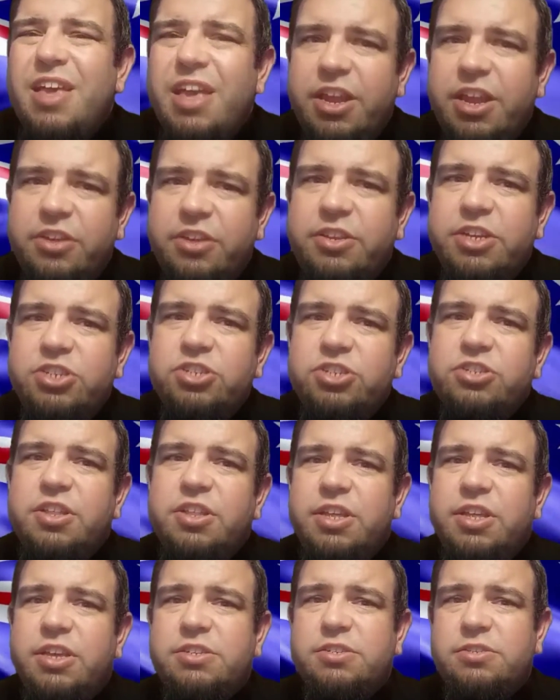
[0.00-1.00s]
In addition
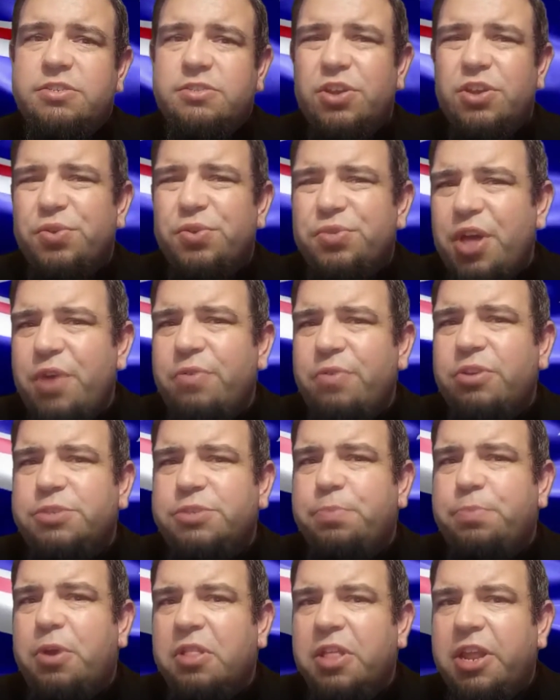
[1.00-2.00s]
to this, although it
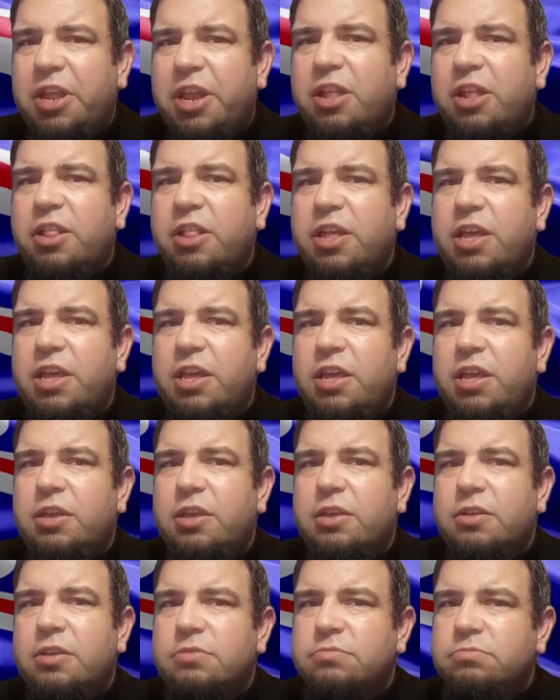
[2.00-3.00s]
is
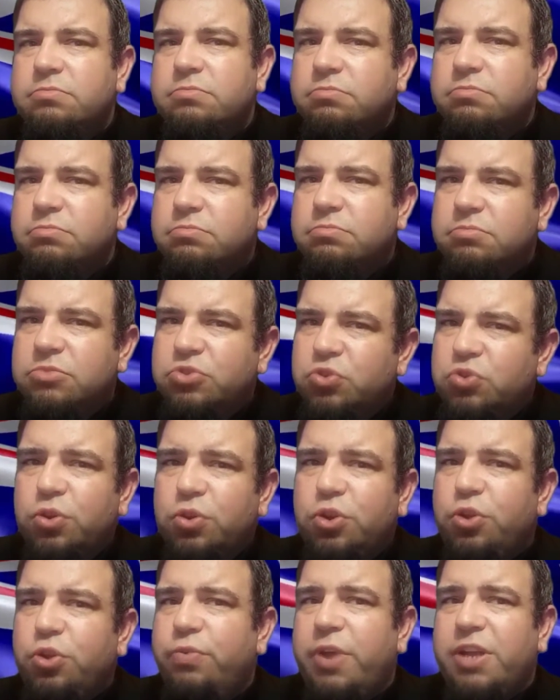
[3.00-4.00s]
politically
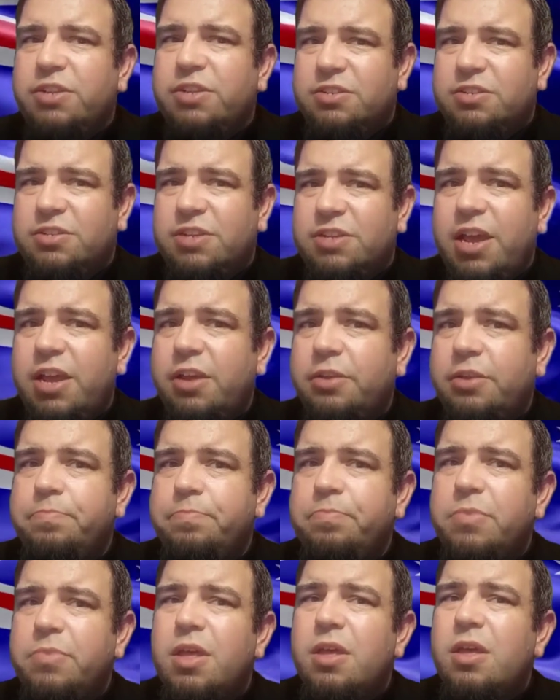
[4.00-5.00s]
not correct to say
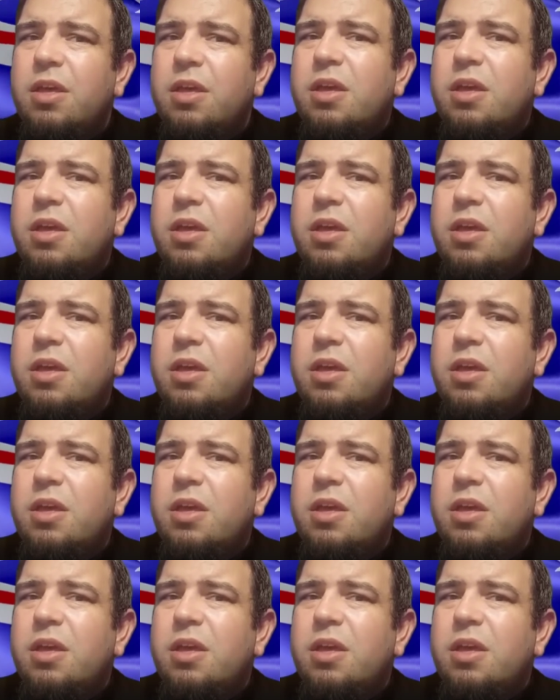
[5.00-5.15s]
it,